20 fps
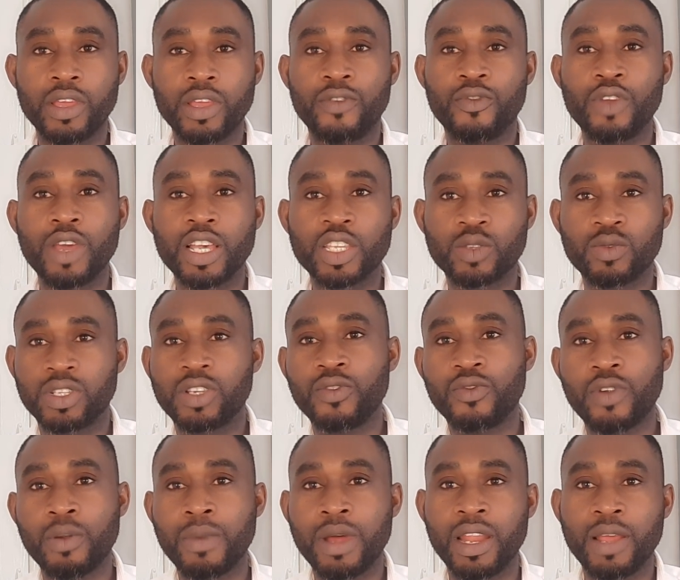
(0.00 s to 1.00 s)
If you are switching
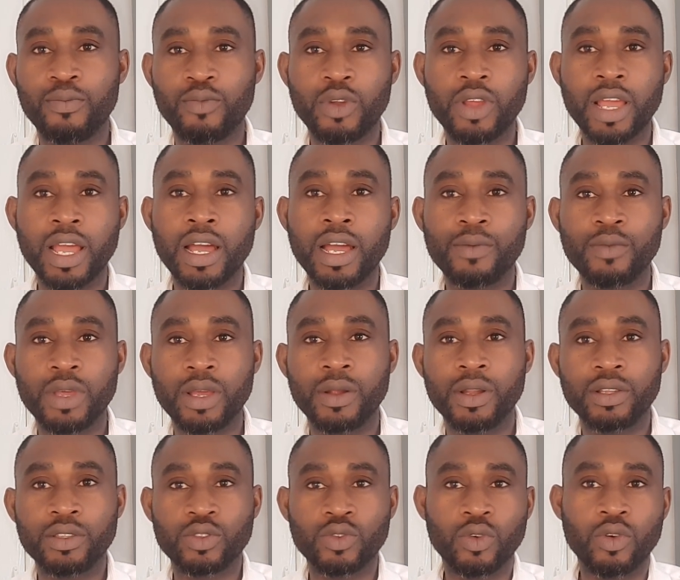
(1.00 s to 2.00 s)
from an employer
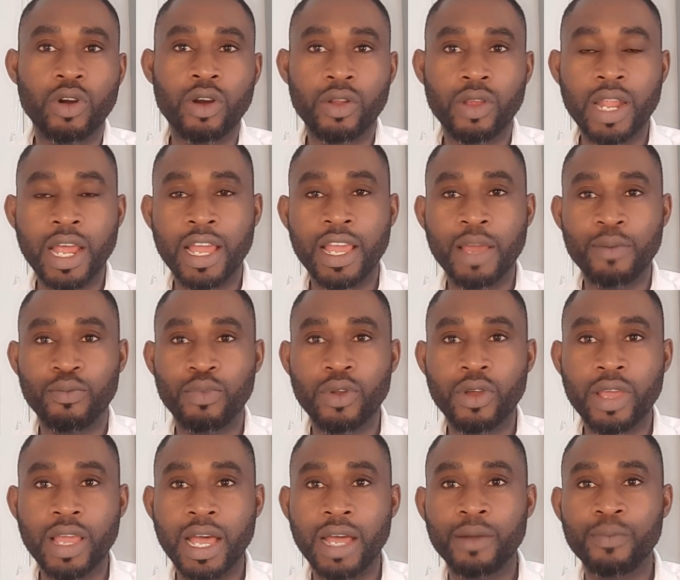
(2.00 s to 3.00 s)
to another
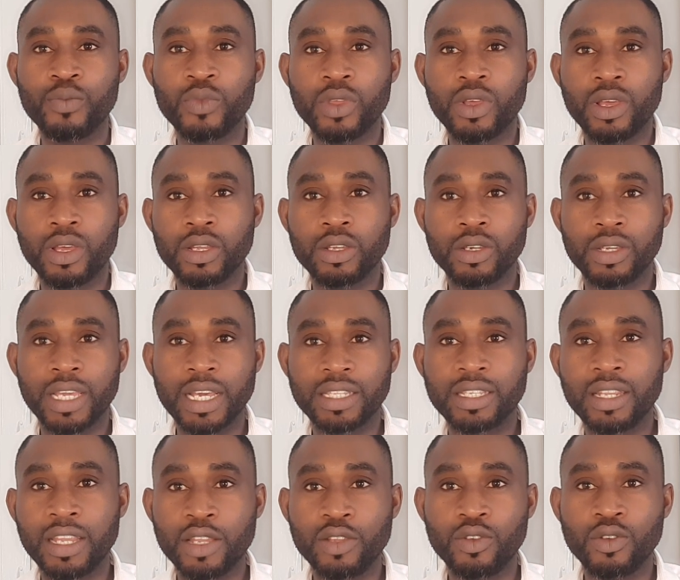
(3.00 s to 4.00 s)
employer,
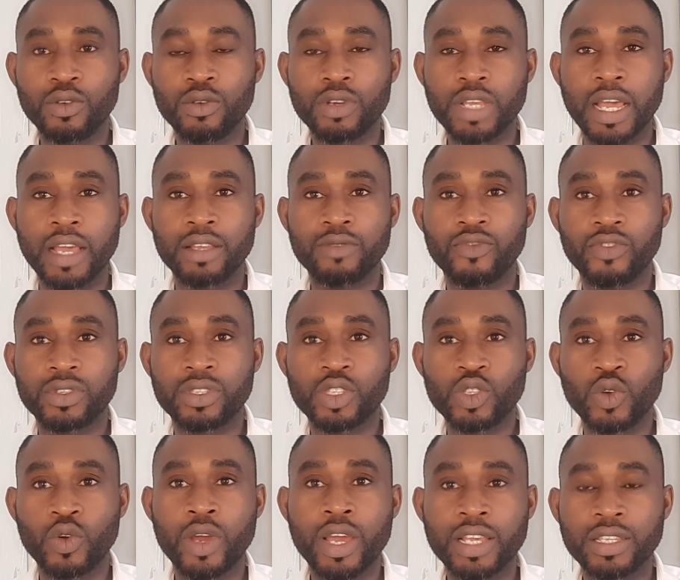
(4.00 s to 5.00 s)
getting a new
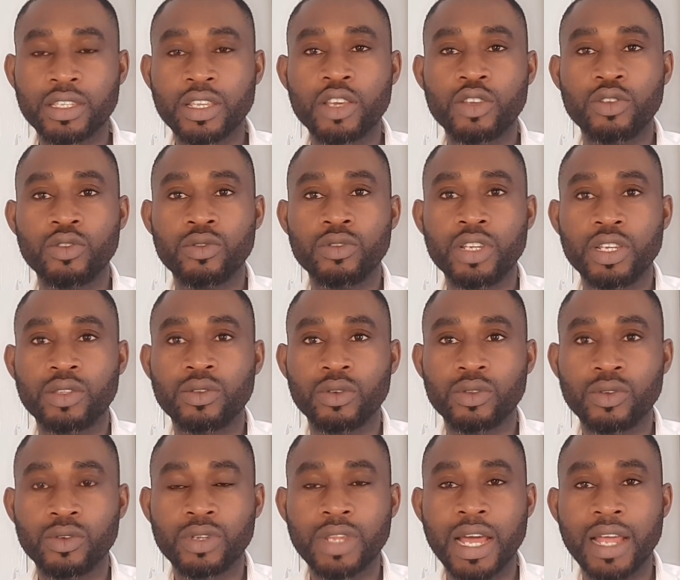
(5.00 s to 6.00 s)
COS, you need to
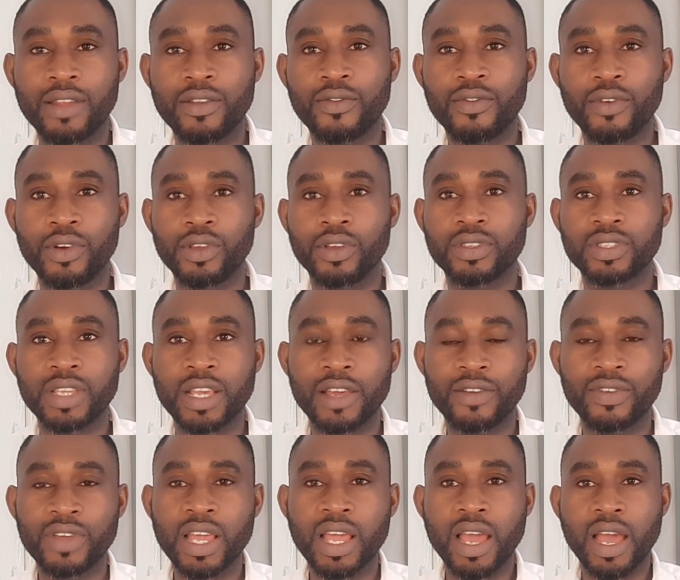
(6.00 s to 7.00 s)
do that for
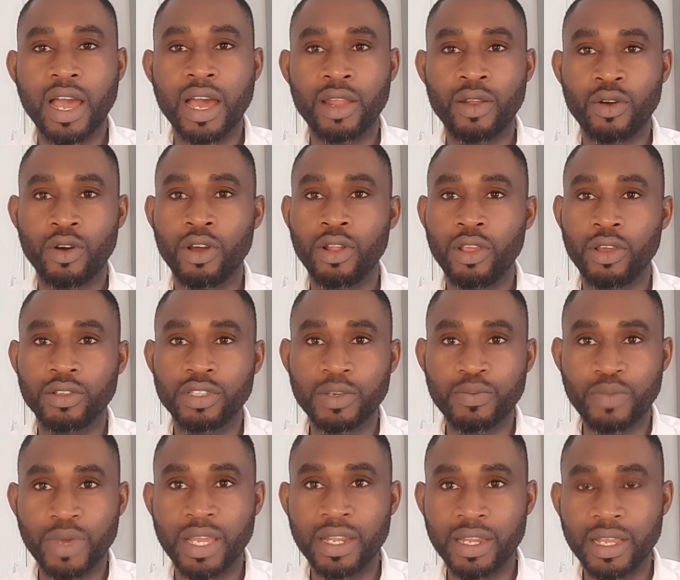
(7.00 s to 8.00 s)
yourself and all your
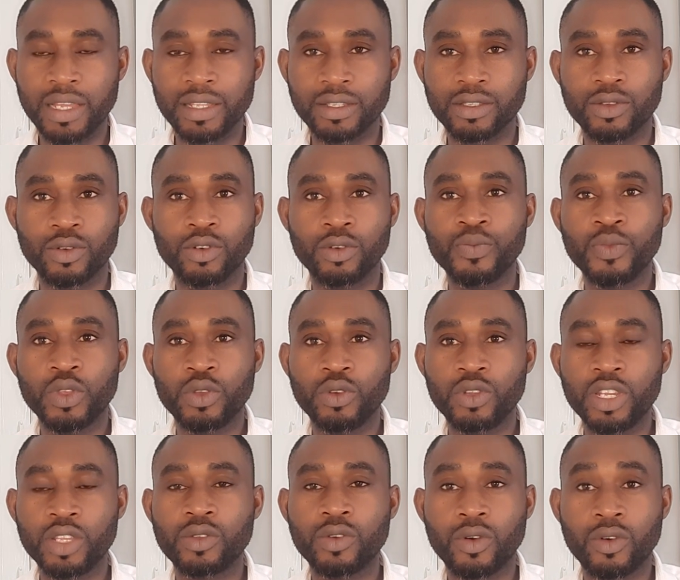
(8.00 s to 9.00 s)
dependents. So you
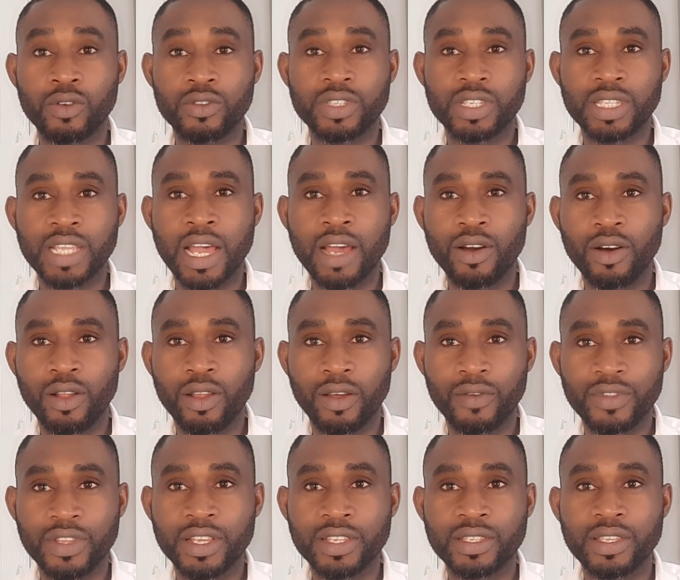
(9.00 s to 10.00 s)
need to consider all
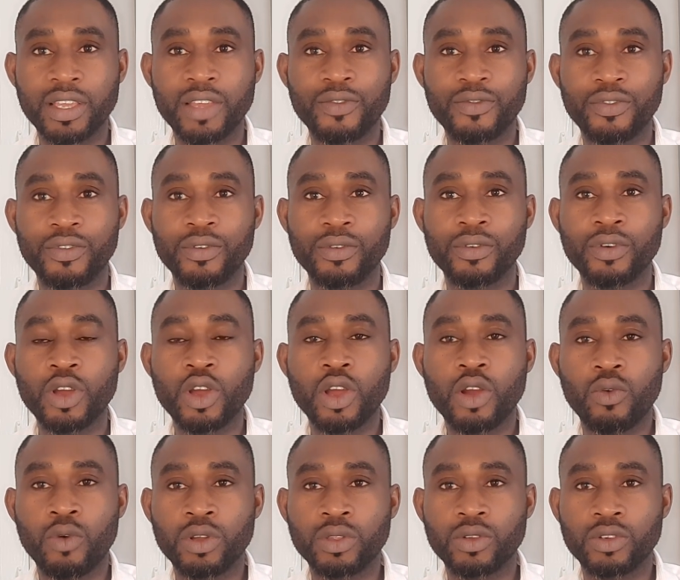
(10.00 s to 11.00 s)
of this. If you
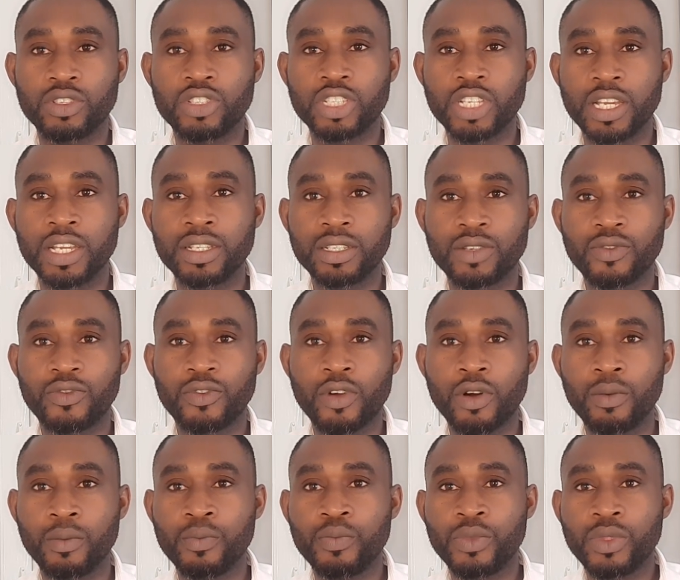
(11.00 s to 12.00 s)
want to change
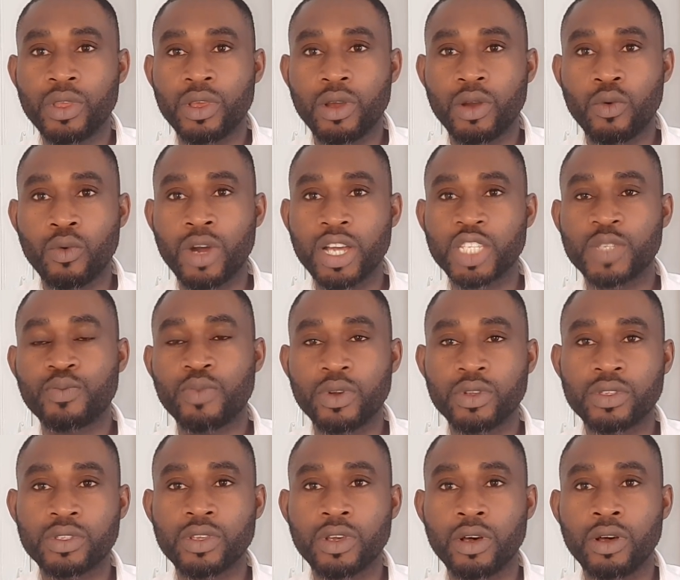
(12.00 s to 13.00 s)
from one
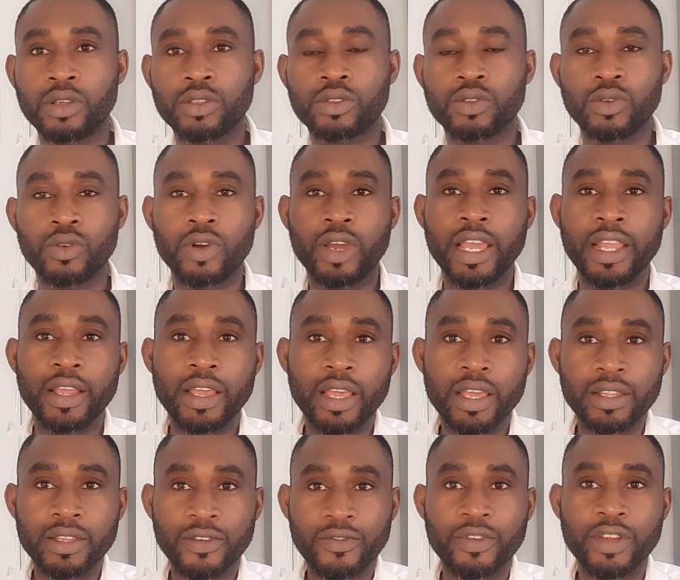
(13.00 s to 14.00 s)
sponsor to
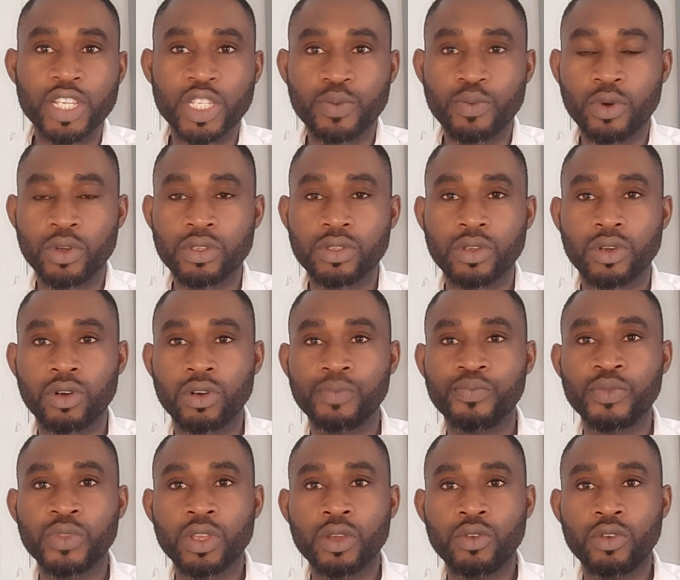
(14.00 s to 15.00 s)
a different sponsor,
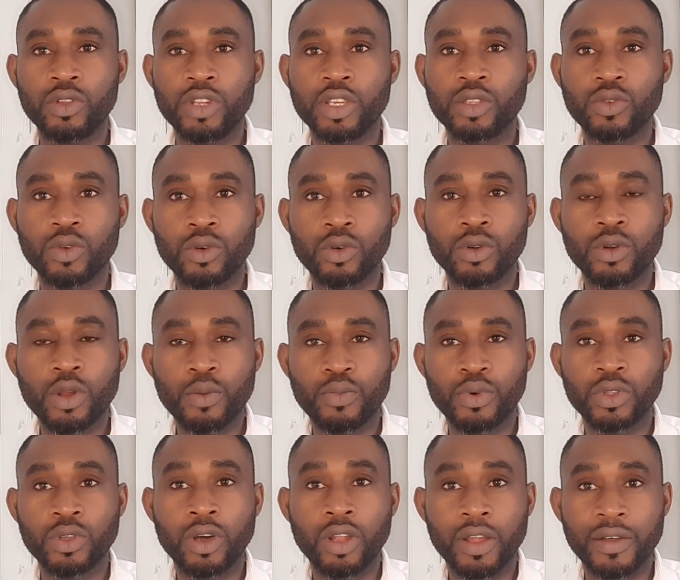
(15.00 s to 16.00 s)
you need to
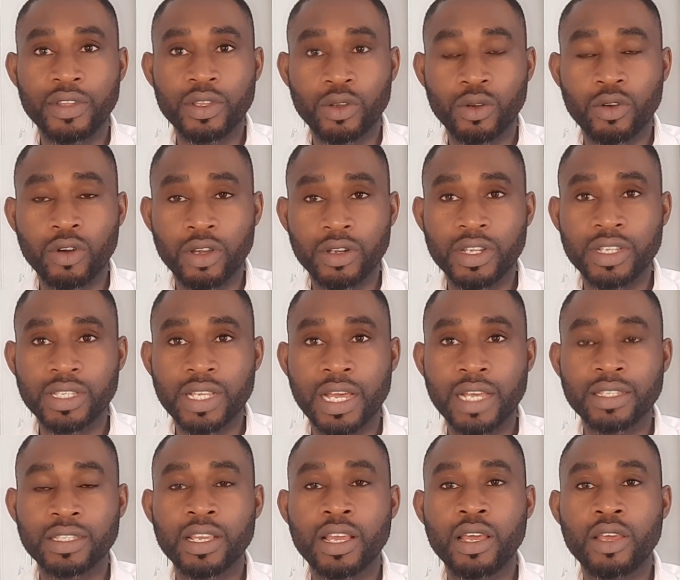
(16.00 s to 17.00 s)
put all of this
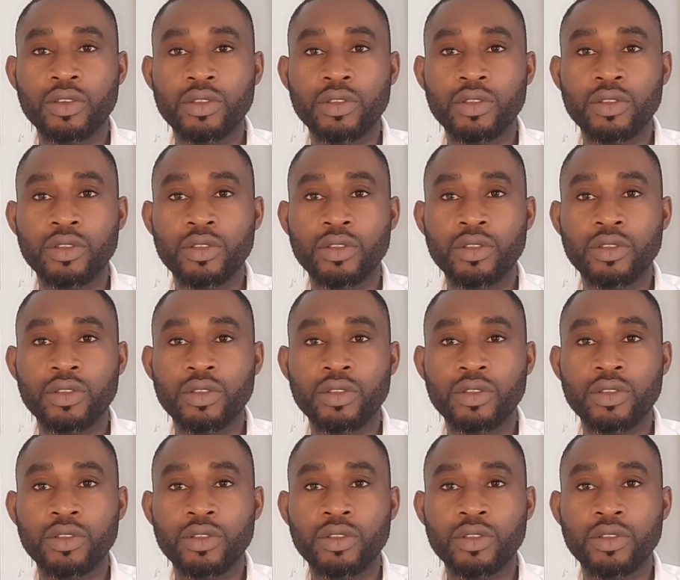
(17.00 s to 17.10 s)
cognizance.